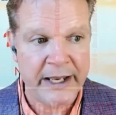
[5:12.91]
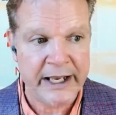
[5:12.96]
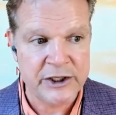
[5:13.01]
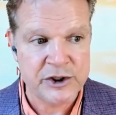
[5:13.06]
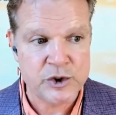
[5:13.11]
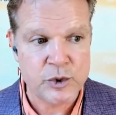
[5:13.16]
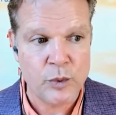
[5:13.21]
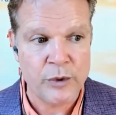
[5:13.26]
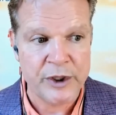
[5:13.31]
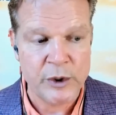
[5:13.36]

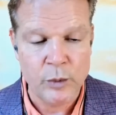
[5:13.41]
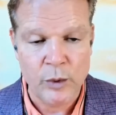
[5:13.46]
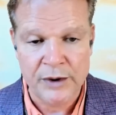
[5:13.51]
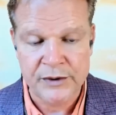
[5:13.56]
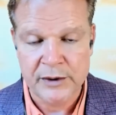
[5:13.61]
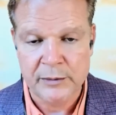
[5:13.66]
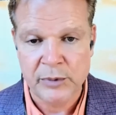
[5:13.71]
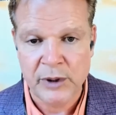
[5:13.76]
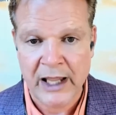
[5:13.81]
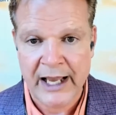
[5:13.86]
21, the
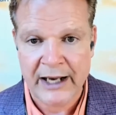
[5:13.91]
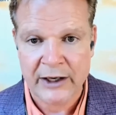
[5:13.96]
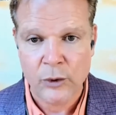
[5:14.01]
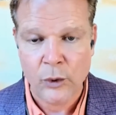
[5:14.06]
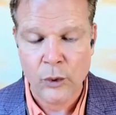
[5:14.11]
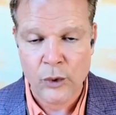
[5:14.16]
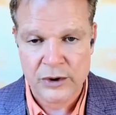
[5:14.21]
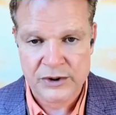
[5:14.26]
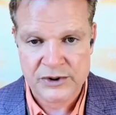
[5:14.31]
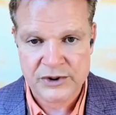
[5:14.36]
black
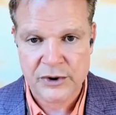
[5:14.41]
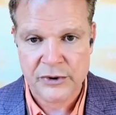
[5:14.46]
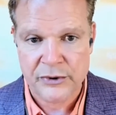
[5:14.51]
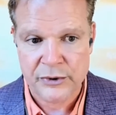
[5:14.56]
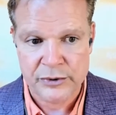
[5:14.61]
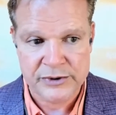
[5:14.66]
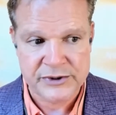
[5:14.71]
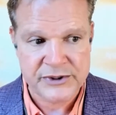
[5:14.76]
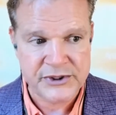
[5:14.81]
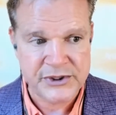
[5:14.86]
horse, third
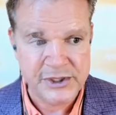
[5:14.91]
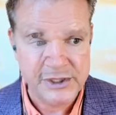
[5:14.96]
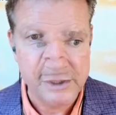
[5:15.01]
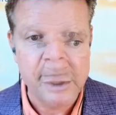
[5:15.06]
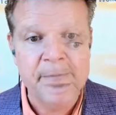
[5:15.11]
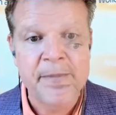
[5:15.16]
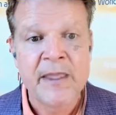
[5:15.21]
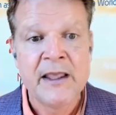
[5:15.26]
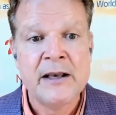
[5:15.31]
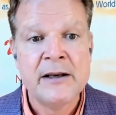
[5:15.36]
seal.
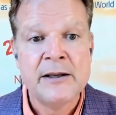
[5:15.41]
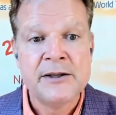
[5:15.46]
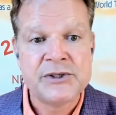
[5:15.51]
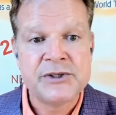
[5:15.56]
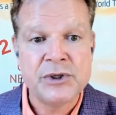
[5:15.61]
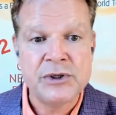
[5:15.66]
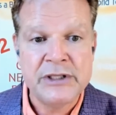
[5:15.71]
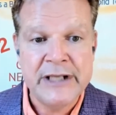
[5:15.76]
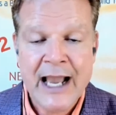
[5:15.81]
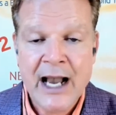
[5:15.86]
So
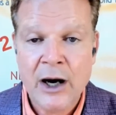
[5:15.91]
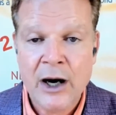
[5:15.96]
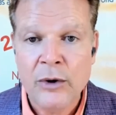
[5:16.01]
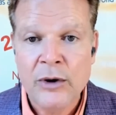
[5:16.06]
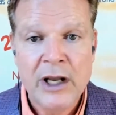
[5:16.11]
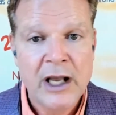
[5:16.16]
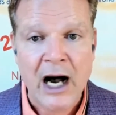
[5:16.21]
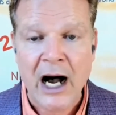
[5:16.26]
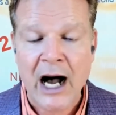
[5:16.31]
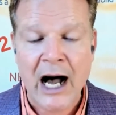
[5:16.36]
now
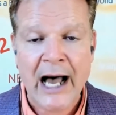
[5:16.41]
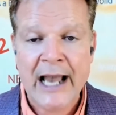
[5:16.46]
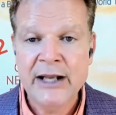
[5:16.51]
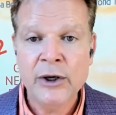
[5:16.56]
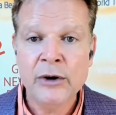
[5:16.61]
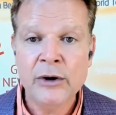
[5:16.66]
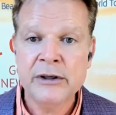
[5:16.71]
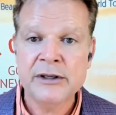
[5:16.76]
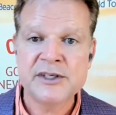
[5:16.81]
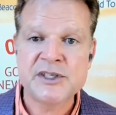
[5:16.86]
I don't
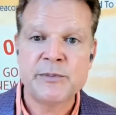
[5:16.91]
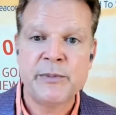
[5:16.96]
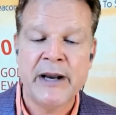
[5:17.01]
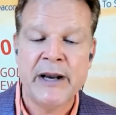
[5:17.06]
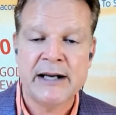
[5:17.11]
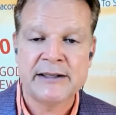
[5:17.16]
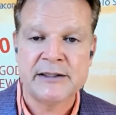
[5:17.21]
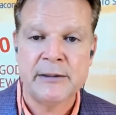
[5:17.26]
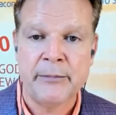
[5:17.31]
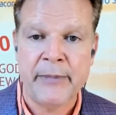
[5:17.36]
expect
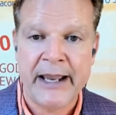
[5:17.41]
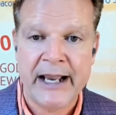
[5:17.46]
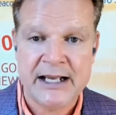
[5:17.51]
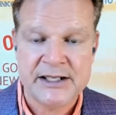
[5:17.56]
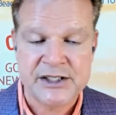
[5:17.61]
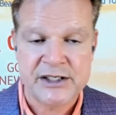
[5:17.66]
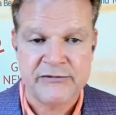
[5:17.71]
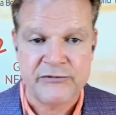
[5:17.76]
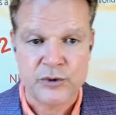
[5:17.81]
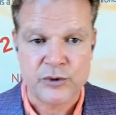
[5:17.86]
a
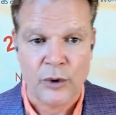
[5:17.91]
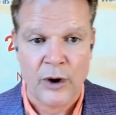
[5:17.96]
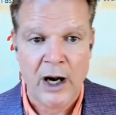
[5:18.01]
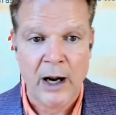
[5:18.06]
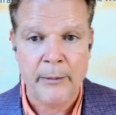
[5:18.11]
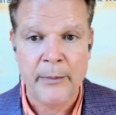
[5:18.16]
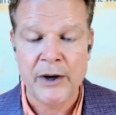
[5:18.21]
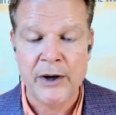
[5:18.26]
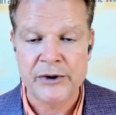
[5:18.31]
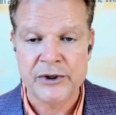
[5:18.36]
massive drop
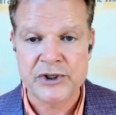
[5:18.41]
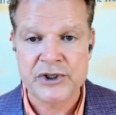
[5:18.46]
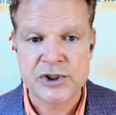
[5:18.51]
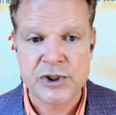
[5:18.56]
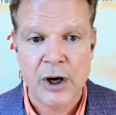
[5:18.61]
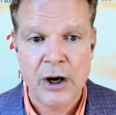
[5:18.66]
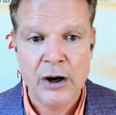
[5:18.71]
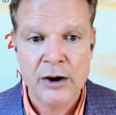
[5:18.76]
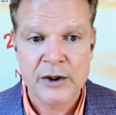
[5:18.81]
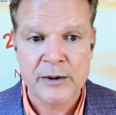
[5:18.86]
on the
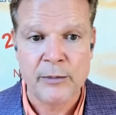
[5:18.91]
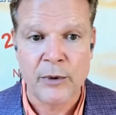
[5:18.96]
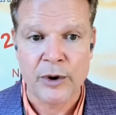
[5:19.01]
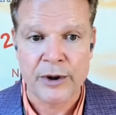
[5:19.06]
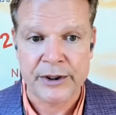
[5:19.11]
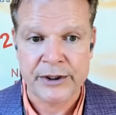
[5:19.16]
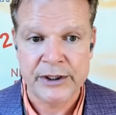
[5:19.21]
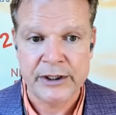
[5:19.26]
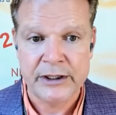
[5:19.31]
stock market